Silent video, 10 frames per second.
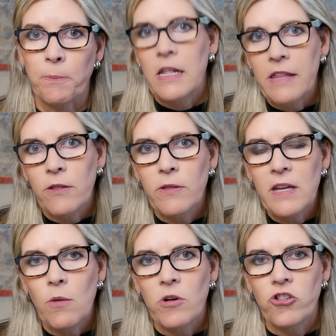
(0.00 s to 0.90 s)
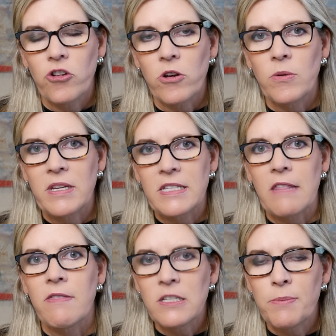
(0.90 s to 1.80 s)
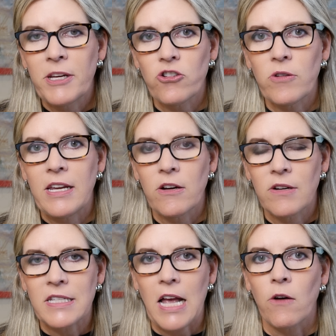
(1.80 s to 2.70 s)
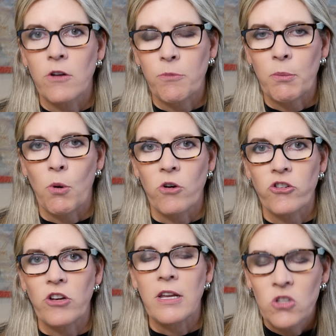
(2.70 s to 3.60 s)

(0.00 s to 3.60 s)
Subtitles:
Now, the other thing I want to show you is that this picture here is out of proportion.